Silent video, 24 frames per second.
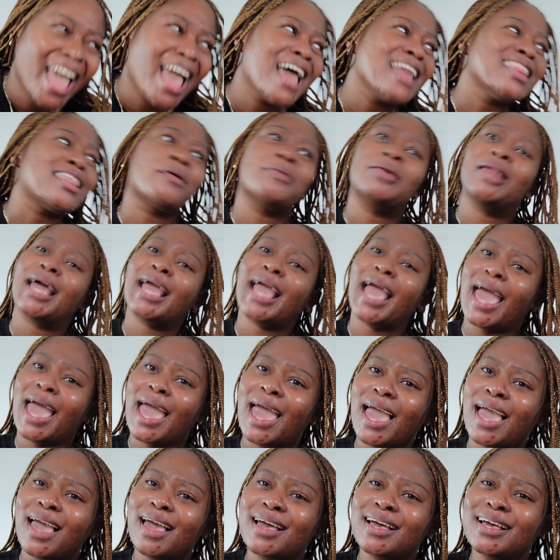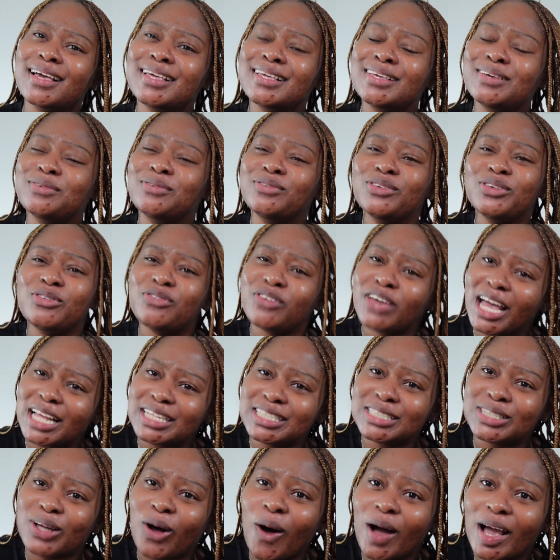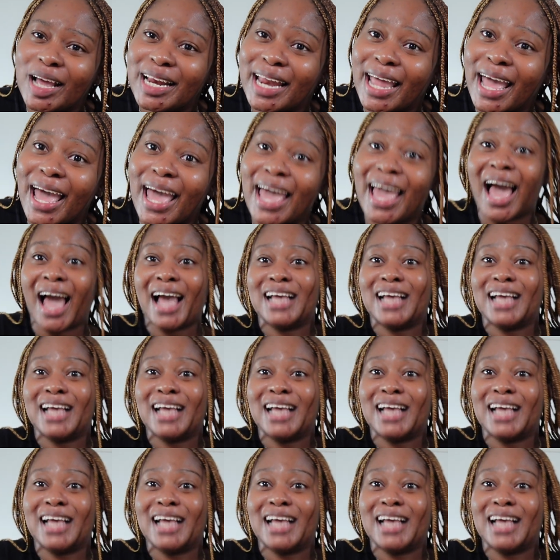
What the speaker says: They were like, hey, you forgot your dog in there.